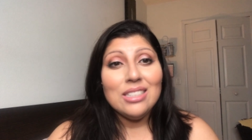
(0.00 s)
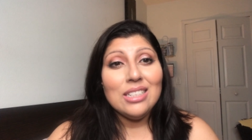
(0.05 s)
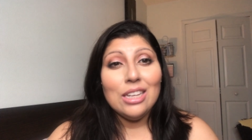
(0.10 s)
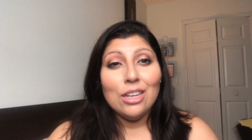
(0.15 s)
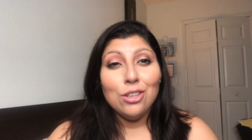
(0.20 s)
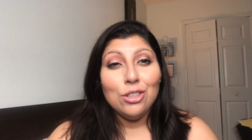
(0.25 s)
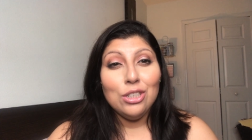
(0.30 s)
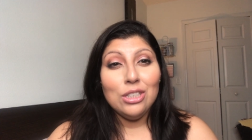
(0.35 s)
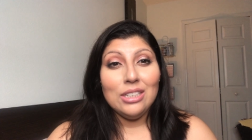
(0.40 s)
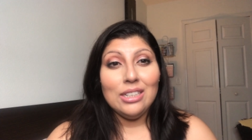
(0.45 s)
It's
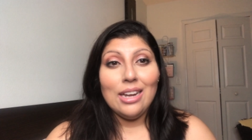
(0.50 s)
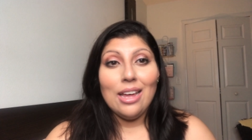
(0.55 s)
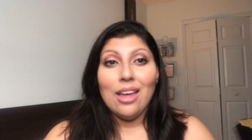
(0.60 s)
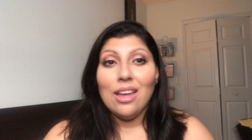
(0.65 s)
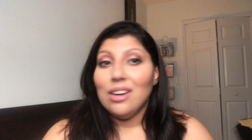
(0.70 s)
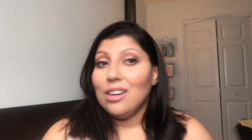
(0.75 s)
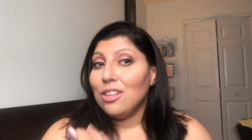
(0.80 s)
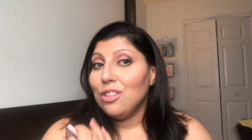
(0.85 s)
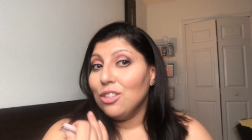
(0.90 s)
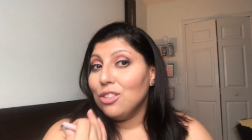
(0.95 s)
actually
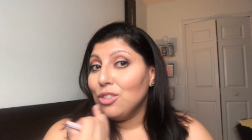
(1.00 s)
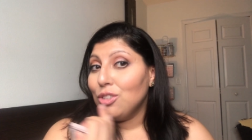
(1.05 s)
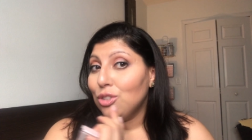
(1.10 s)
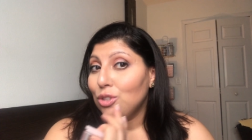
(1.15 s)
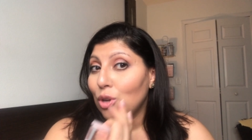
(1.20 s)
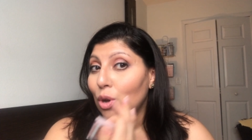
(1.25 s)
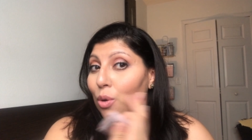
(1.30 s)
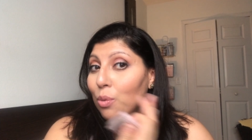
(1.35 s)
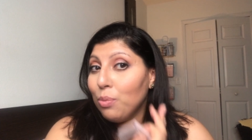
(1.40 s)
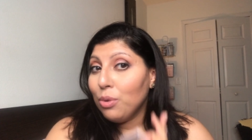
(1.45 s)
not. It looks
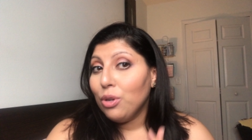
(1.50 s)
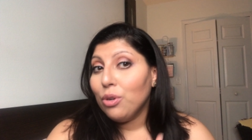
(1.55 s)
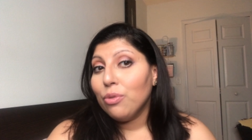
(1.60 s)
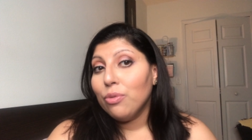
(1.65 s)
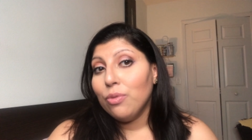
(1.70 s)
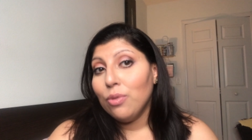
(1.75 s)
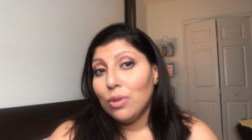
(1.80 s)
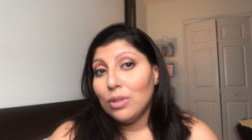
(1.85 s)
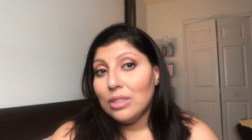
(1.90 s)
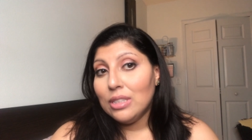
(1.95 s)
so
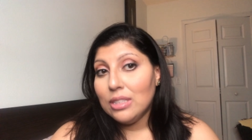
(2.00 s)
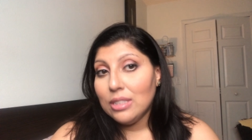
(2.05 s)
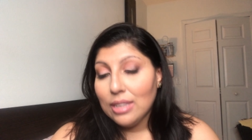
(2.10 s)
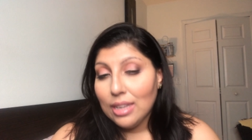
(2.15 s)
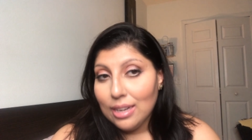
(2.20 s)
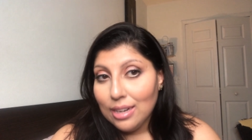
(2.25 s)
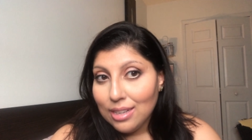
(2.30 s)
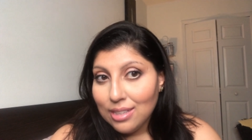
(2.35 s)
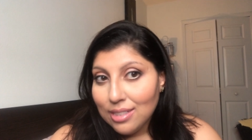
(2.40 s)
beautiful in the skin.